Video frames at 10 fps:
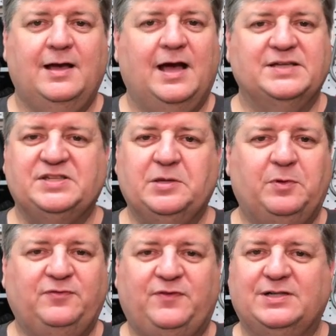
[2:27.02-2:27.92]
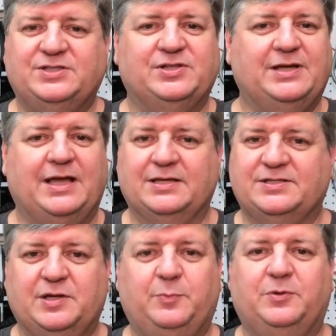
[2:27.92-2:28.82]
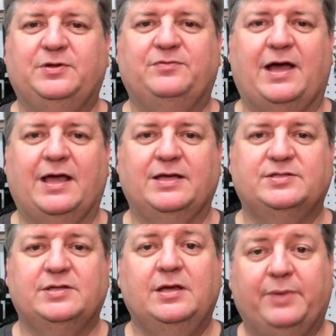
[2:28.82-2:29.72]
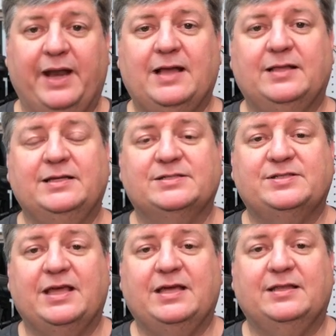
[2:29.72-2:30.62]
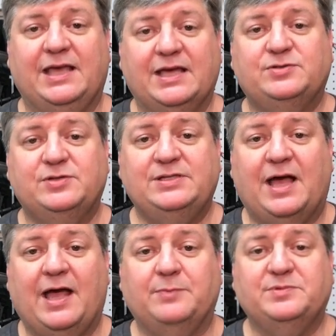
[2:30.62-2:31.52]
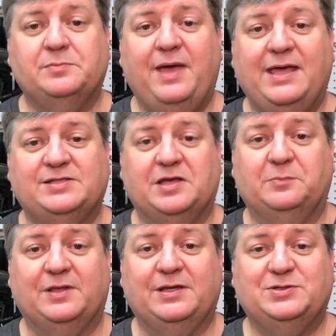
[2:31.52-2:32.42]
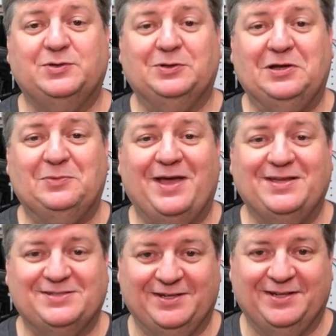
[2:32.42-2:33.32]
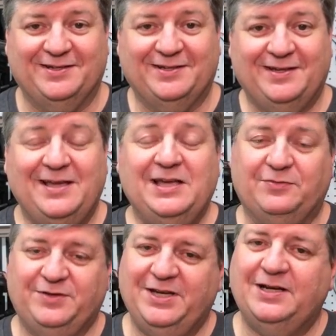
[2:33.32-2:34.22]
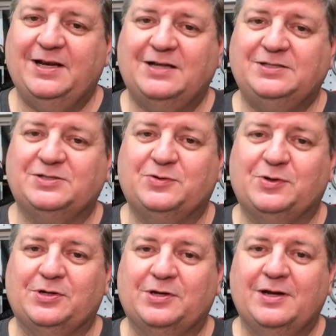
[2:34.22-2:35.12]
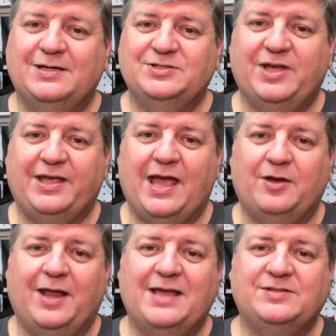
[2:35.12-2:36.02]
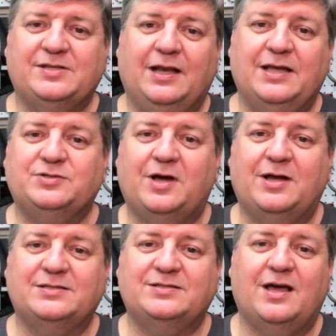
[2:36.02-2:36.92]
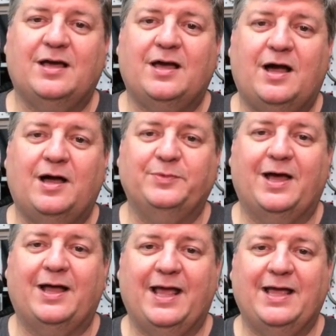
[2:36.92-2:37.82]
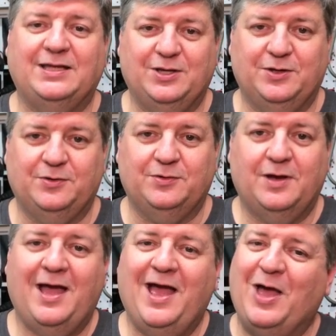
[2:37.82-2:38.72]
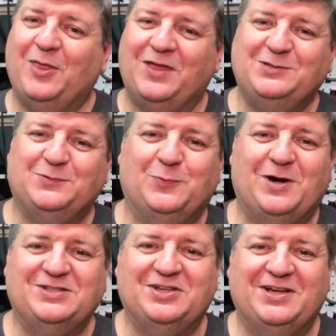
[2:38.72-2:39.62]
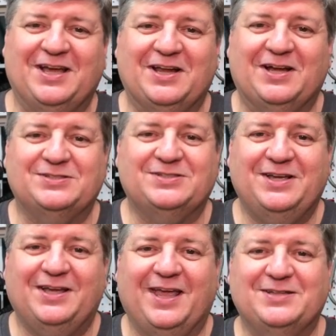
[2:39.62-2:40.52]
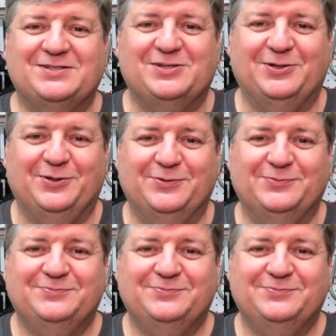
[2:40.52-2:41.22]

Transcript: A simple function and a simple device, but Alan has taken the extra time to make something truly amazing. If you need an Octoscroller, check out hansonelectronics.com.au. Thanks for watching, and I'll see you again soon.